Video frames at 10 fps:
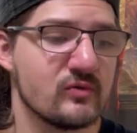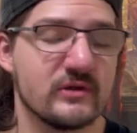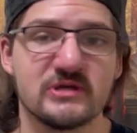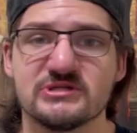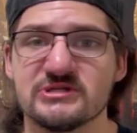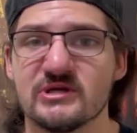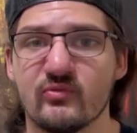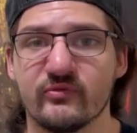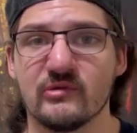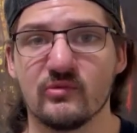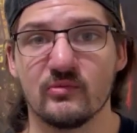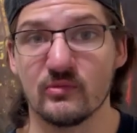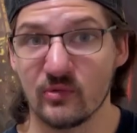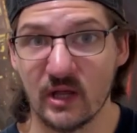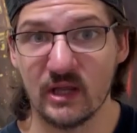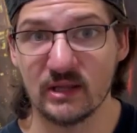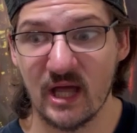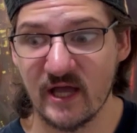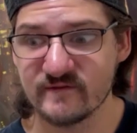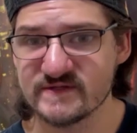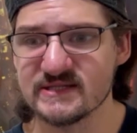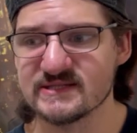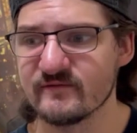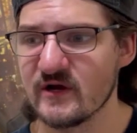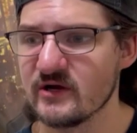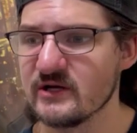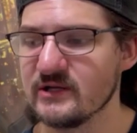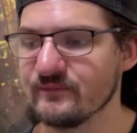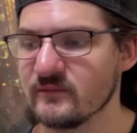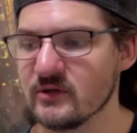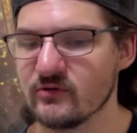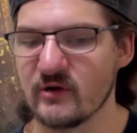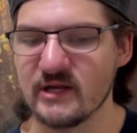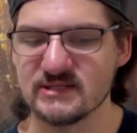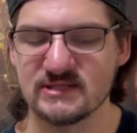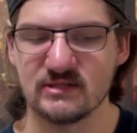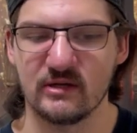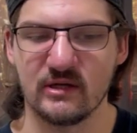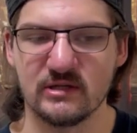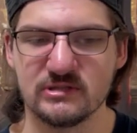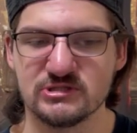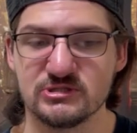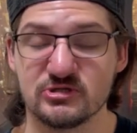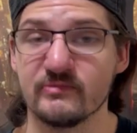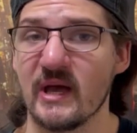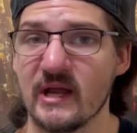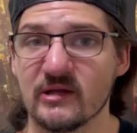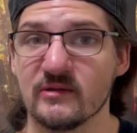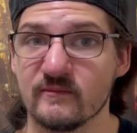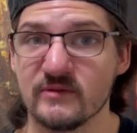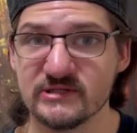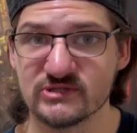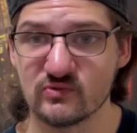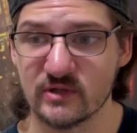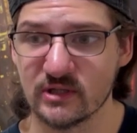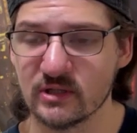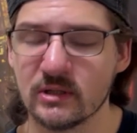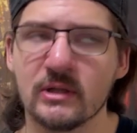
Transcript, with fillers: relationship with their uh, lives. It's a very great, uh, dramatic piece of work.